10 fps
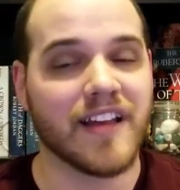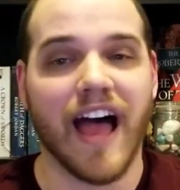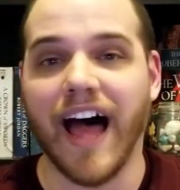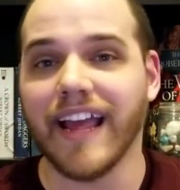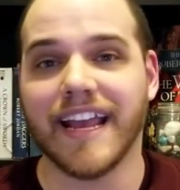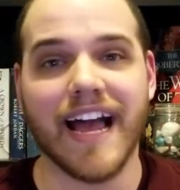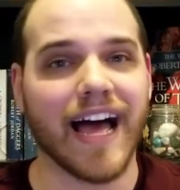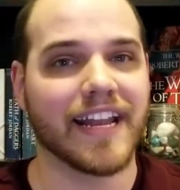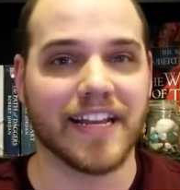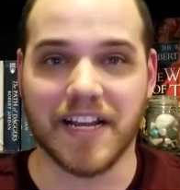I got
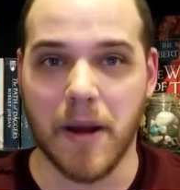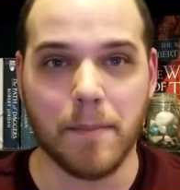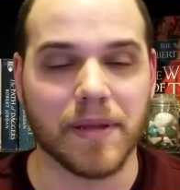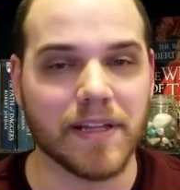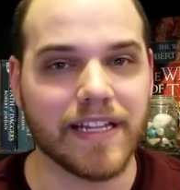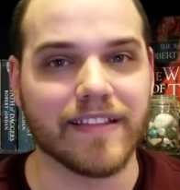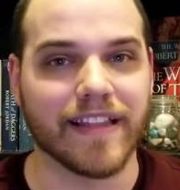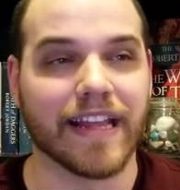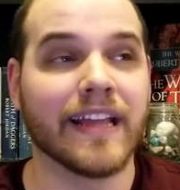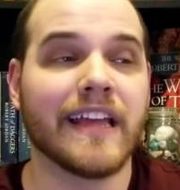it
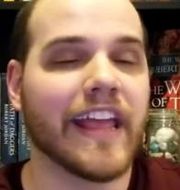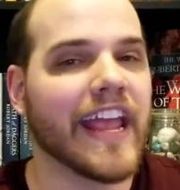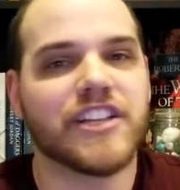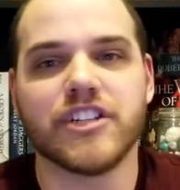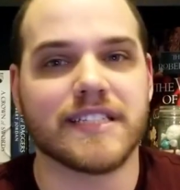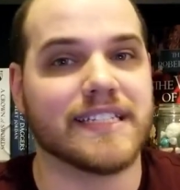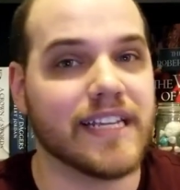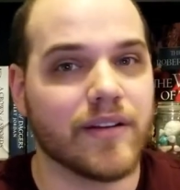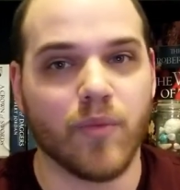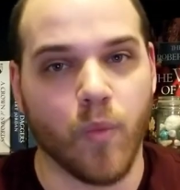completely. It just
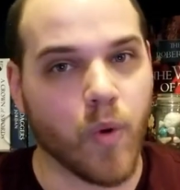didn't